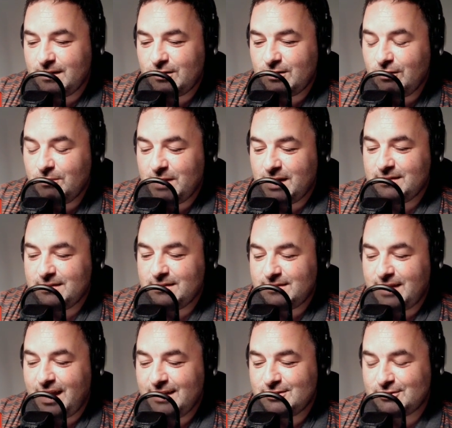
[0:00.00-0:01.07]
Good man.
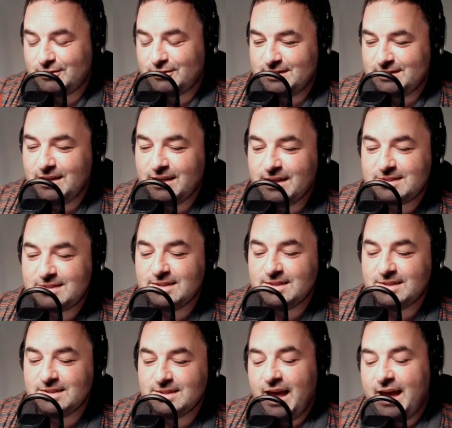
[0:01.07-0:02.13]
Thanks, Grizz. Listen,
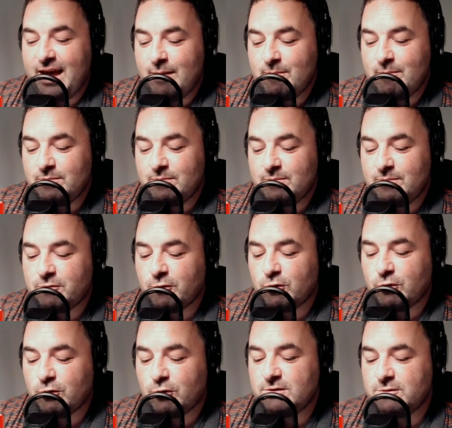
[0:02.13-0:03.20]

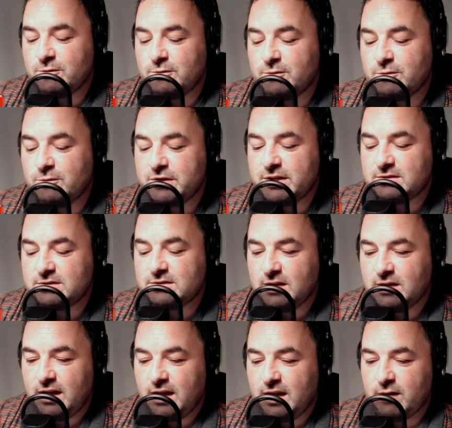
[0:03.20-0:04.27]
first things first, Grizz.
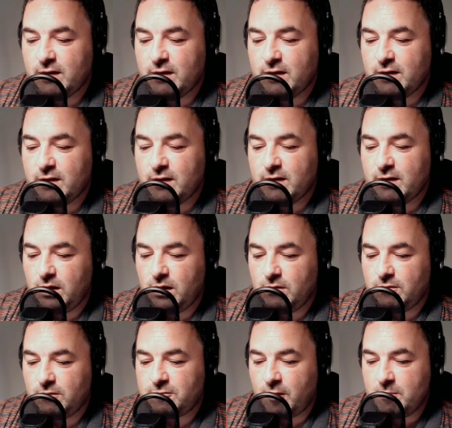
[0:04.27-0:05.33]
Liverpool
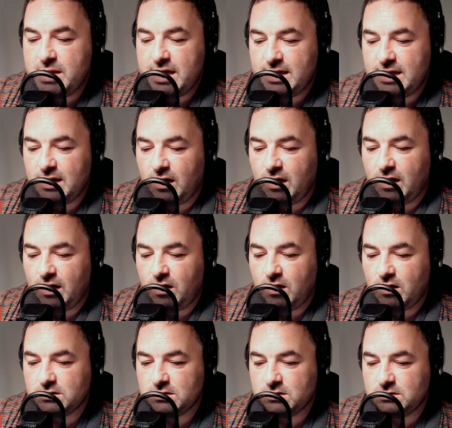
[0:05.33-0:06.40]
for me
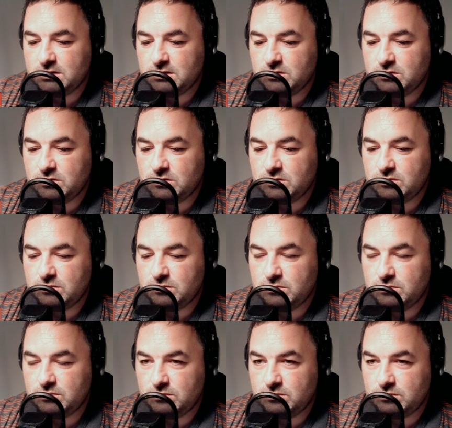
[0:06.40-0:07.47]
on
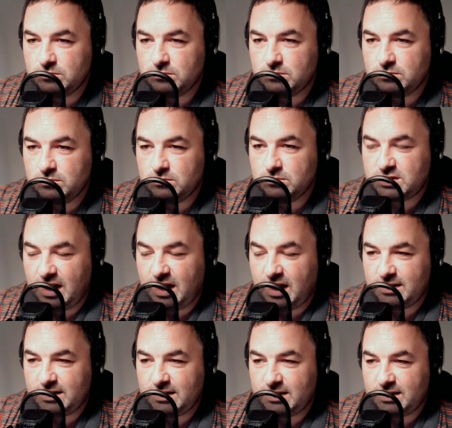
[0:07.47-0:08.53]

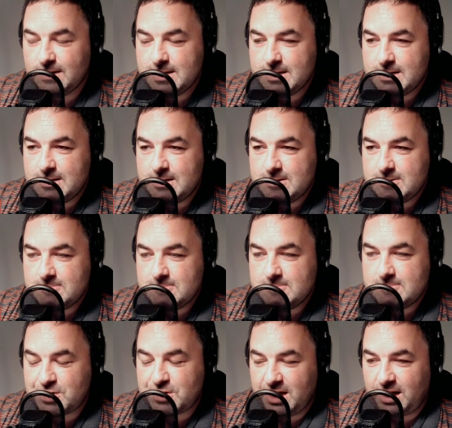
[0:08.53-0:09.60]
Saturday,
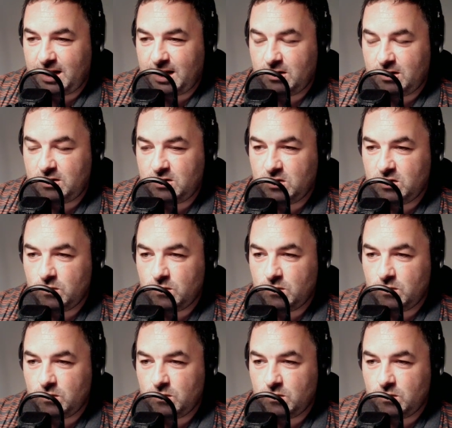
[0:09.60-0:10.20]
3:00.